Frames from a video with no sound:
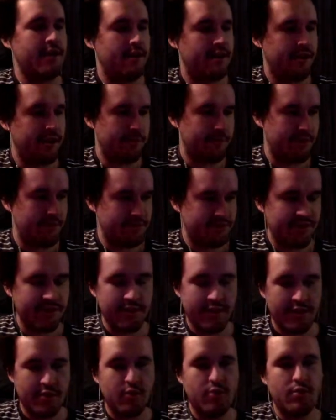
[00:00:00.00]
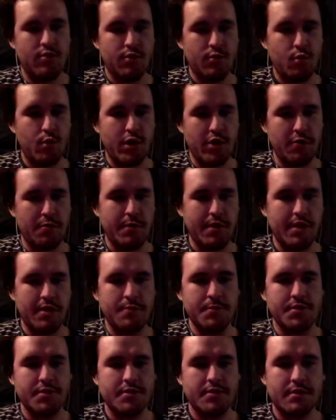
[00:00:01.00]
that. I like posting like weird
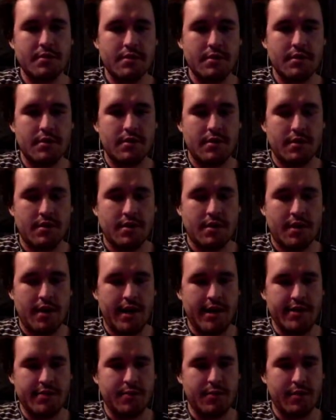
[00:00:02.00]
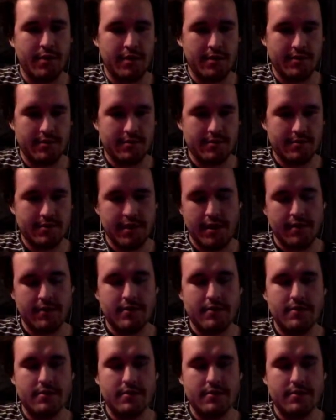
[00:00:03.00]
memes. I just want to, yeah,